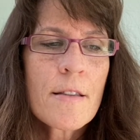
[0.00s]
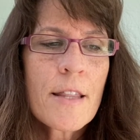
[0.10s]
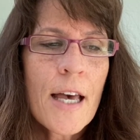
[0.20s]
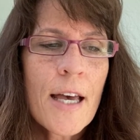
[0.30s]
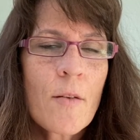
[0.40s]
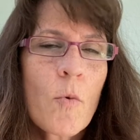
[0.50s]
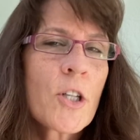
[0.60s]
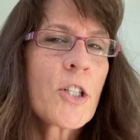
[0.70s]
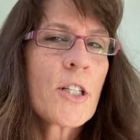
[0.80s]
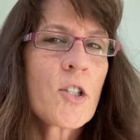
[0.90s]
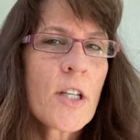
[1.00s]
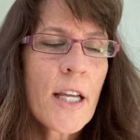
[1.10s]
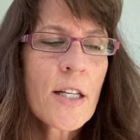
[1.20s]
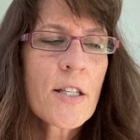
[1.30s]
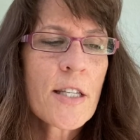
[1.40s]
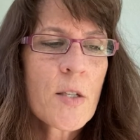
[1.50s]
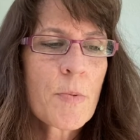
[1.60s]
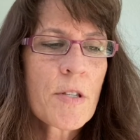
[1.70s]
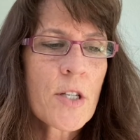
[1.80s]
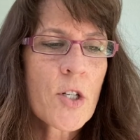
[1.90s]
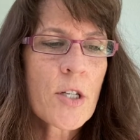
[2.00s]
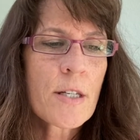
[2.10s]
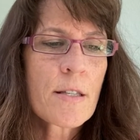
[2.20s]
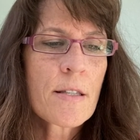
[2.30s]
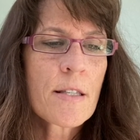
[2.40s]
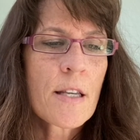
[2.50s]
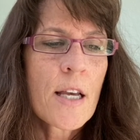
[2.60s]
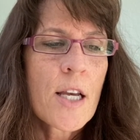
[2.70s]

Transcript: that while she had changed these positions,